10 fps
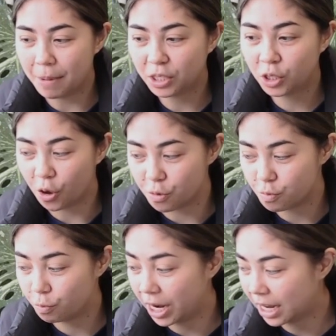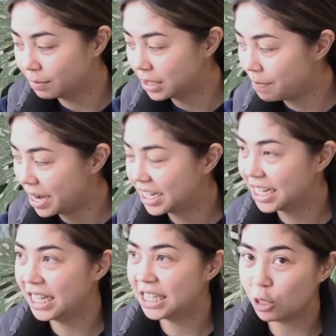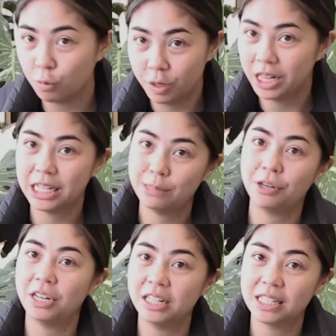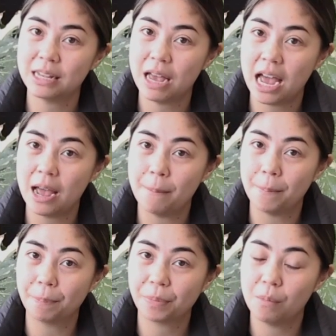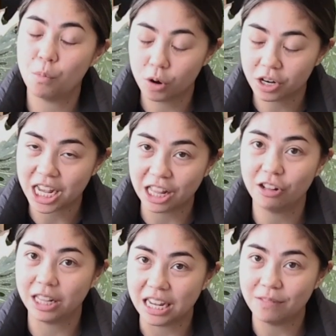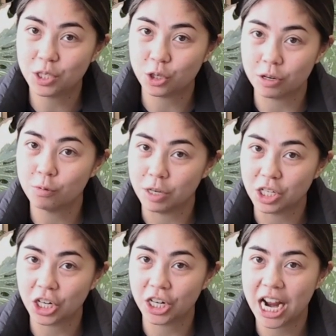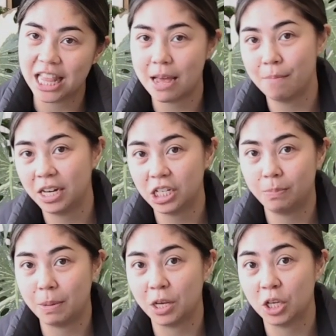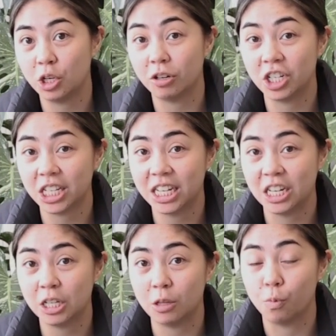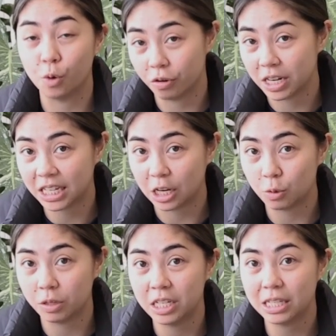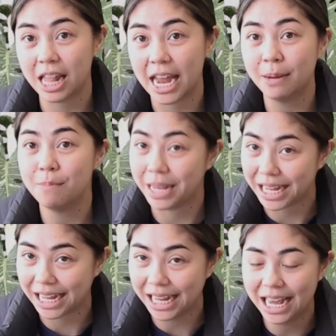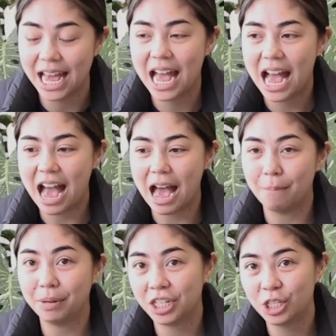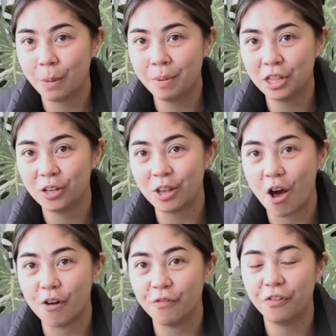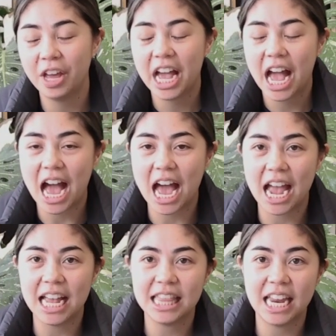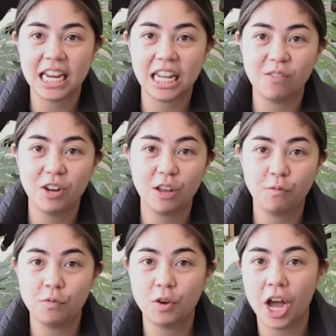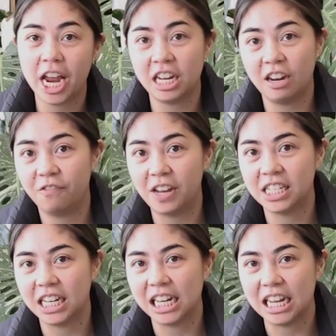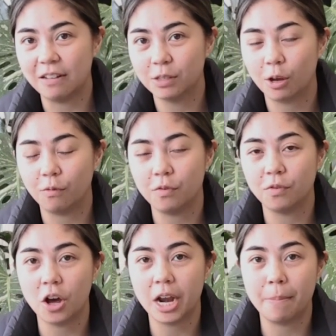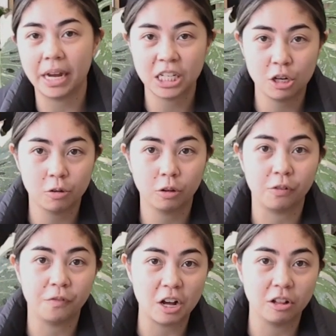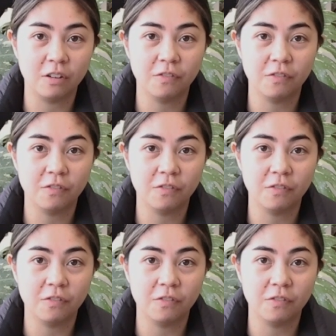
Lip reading: So when it comes to maintenance, you will experience more yellow leaves during winter, and that might just be because you're adjusting to the watering schedule as like me, but just chopping those off. And then even if you've got any infected leaves, so if you've got a bacterial or fungal